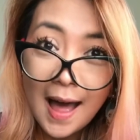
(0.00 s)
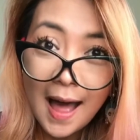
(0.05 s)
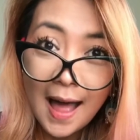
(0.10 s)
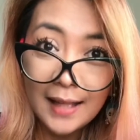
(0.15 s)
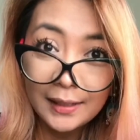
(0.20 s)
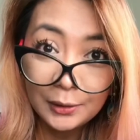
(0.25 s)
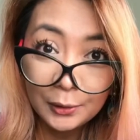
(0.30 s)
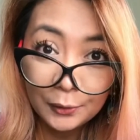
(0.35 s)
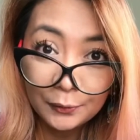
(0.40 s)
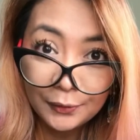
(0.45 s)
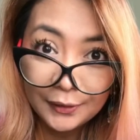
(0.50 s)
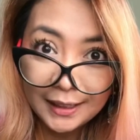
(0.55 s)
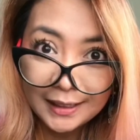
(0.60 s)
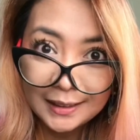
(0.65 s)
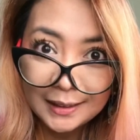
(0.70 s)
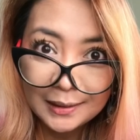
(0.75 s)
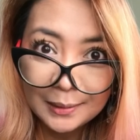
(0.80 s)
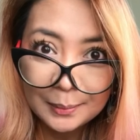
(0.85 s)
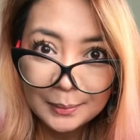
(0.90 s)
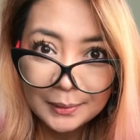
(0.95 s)
And don't forget
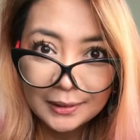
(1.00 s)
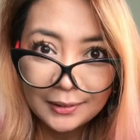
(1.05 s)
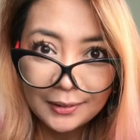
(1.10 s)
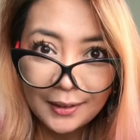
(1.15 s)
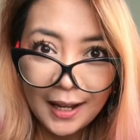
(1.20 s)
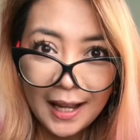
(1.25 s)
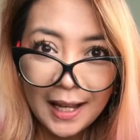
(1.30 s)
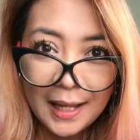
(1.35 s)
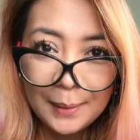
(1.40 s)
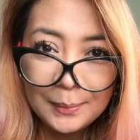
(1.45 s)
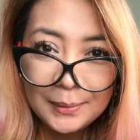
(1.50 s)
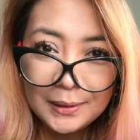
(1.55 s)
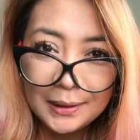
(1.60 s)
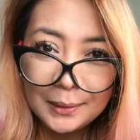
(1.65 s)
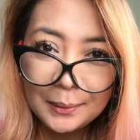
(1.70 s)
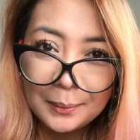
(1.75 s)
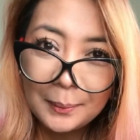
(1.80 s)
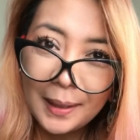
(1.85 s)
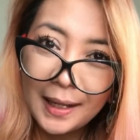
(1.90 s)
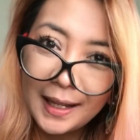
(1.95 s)
to subscribe
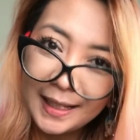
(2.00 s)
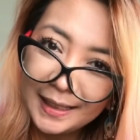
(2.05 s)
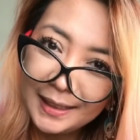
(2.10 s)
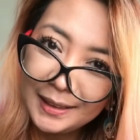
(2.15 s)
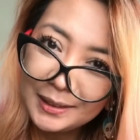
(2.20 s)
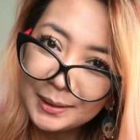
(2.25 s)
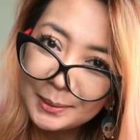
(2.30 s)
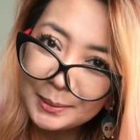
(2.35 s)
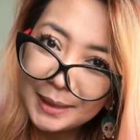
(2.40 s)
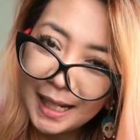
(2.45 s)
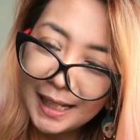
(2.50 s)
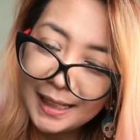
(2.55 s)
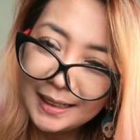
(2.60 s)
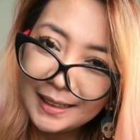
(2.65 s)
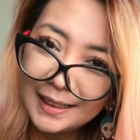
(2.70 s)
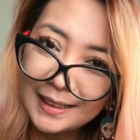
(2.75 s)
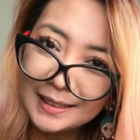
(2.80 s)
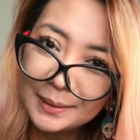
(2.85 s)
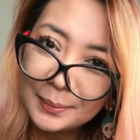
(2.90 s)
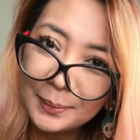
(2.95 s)
to my YouTube channel
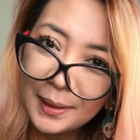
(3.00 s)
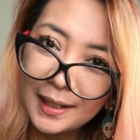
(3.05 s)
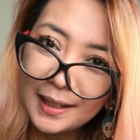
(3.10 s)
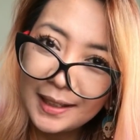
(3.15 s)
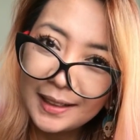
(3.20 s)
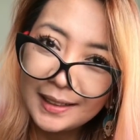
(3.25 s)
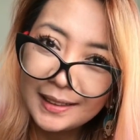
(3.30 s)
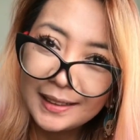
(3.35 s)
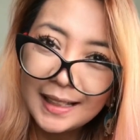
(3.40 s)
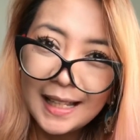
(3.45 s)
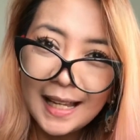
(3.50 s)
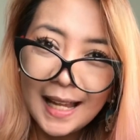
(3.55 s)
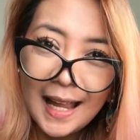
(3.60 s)
as well.